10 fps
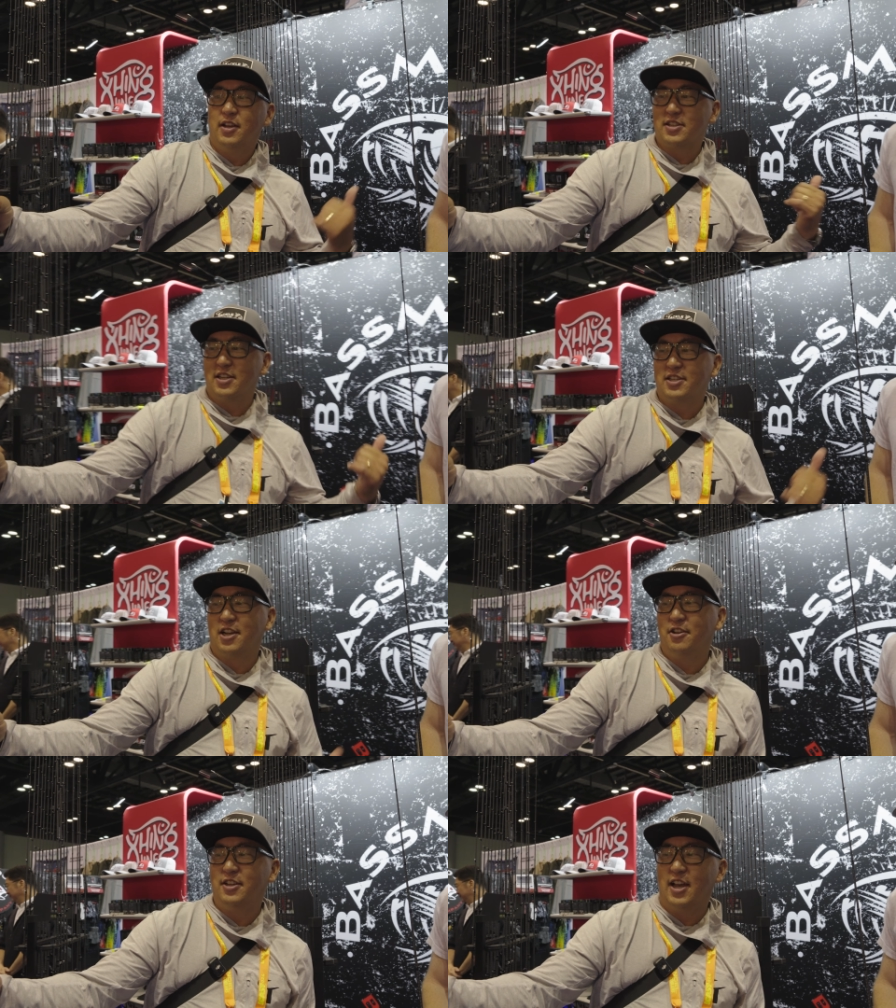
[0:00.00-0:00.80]
He's gonna
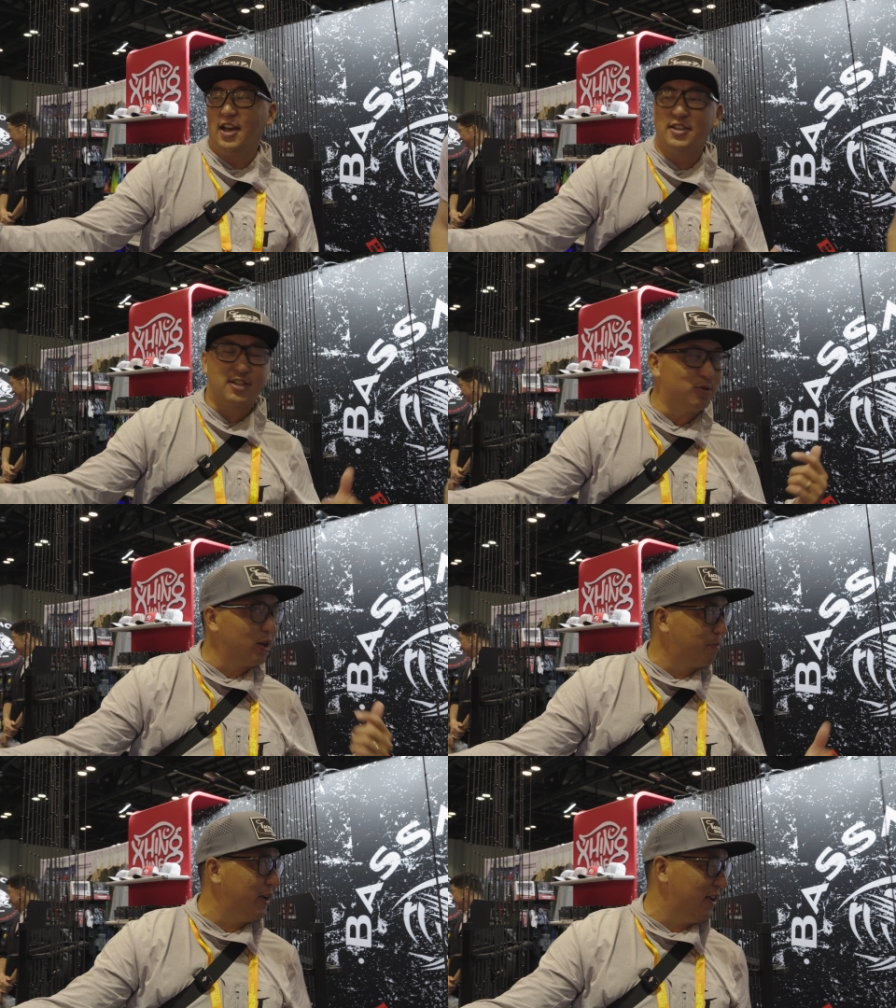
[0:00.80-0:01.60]
tell you guys a
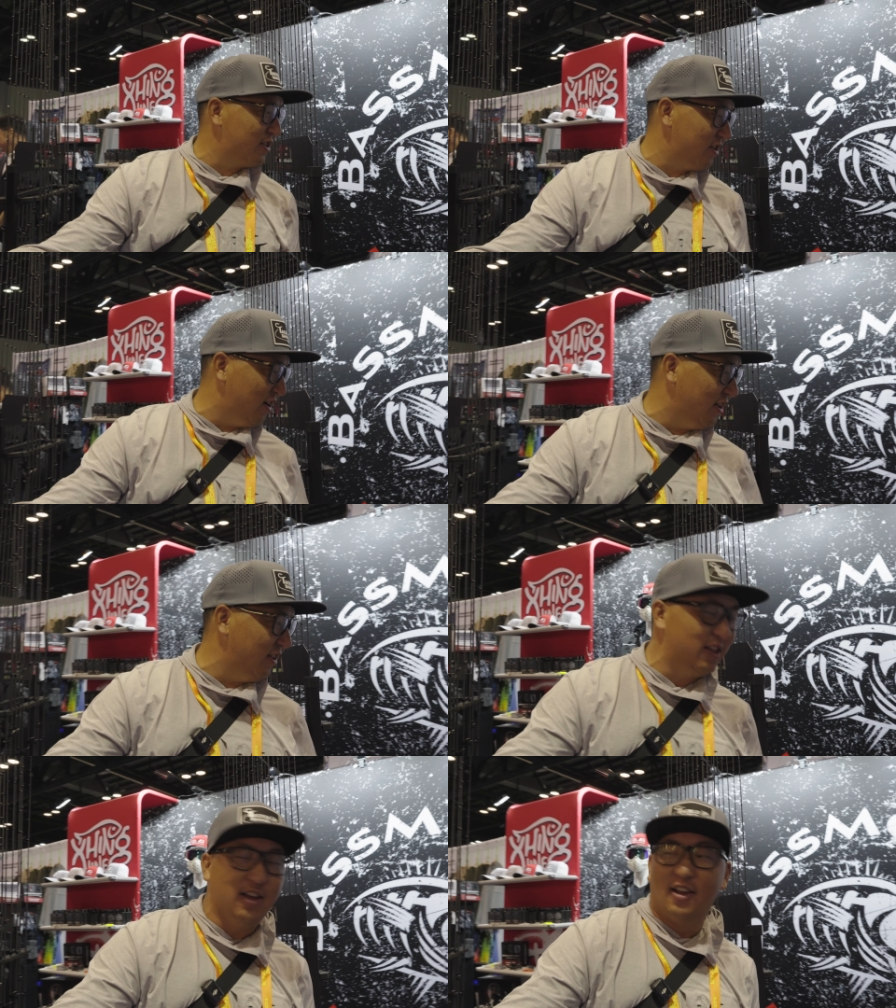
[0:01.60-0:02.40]
quick pitch
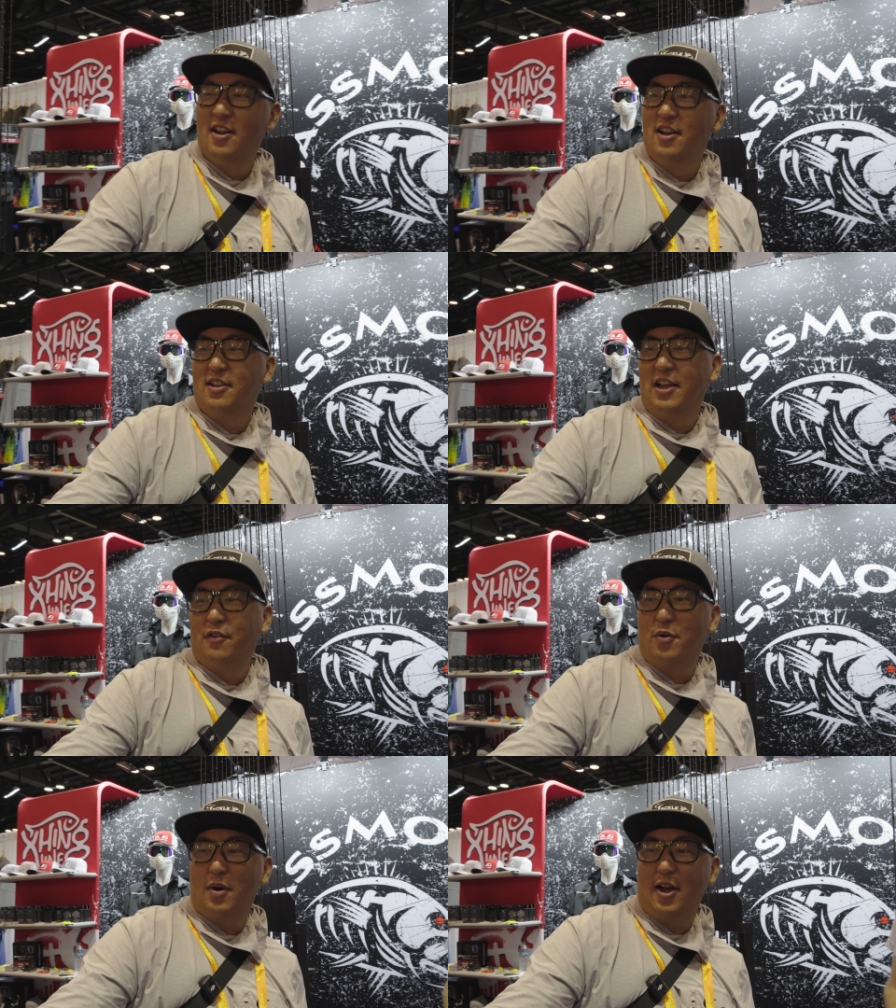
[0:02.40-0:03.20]
on the
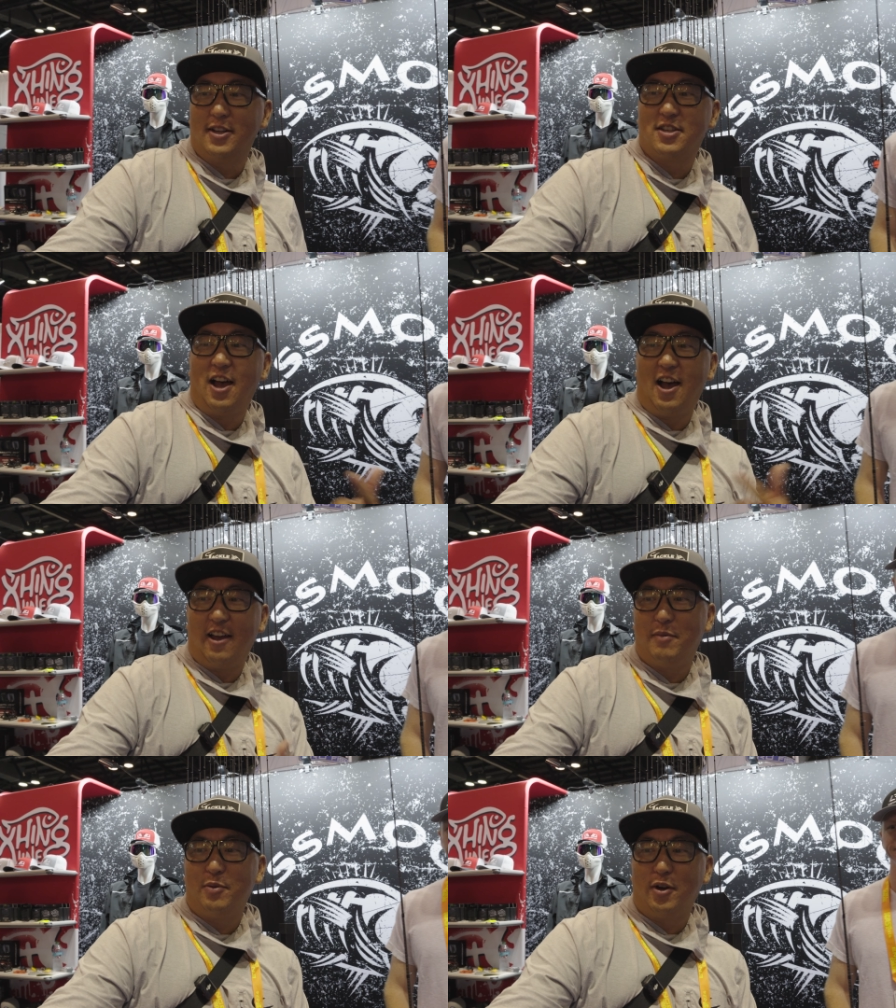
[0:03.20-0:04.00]
Level Rods.
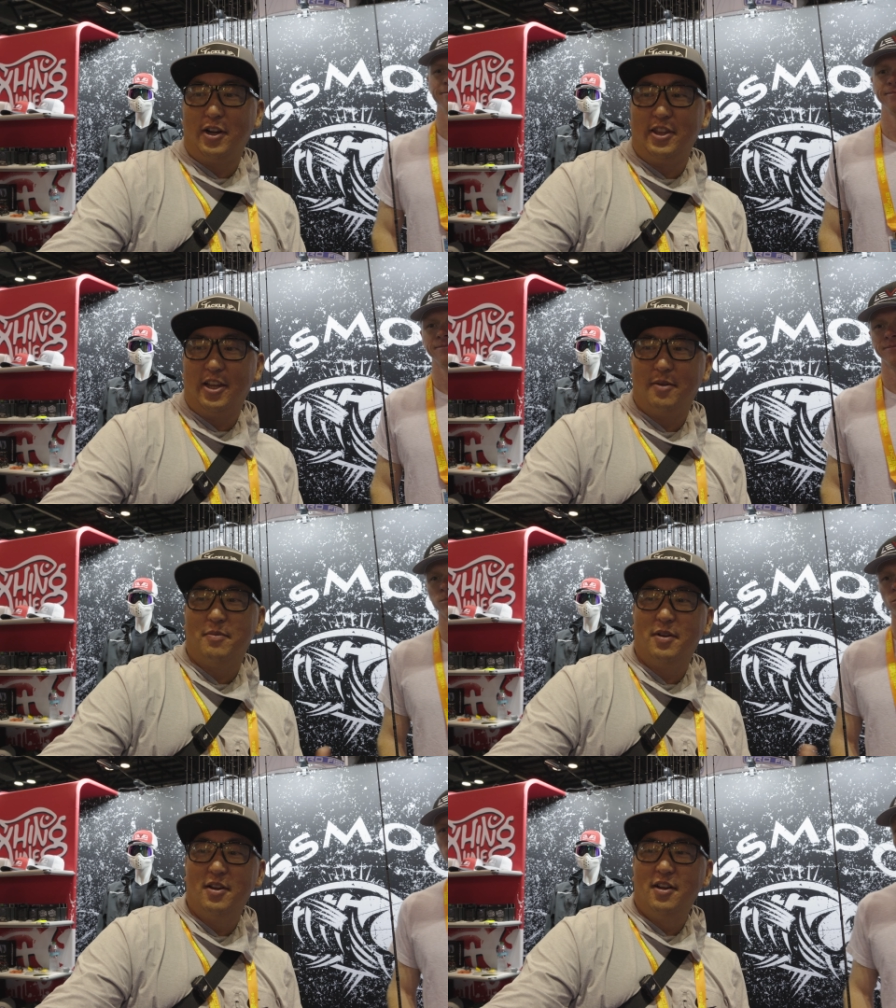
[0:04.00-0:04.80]
I've been running them,
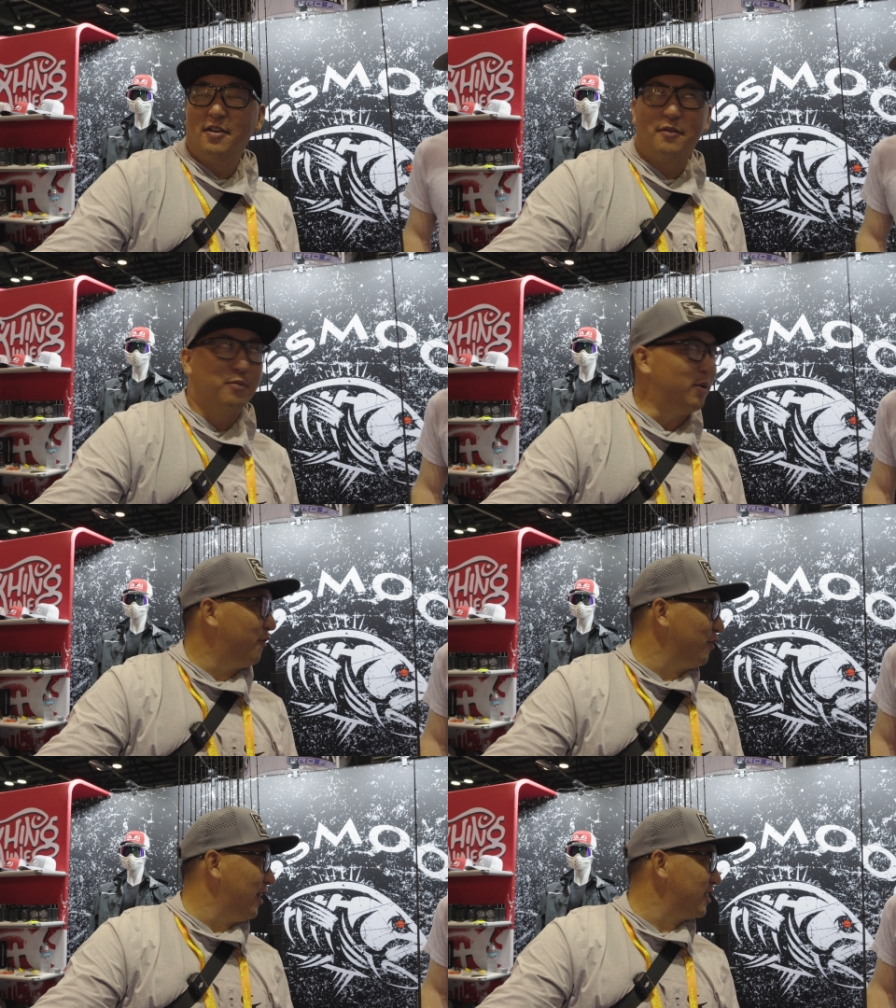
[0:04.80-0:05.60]
what,
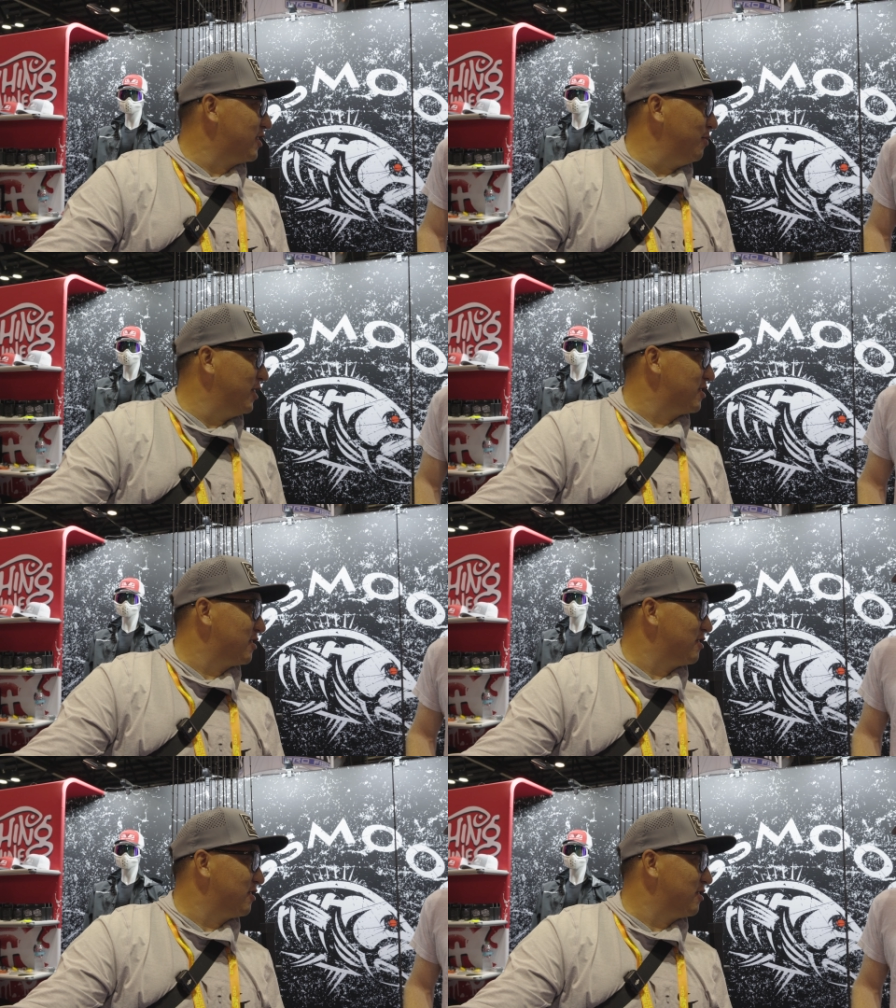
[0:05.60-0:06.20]
for the last two months?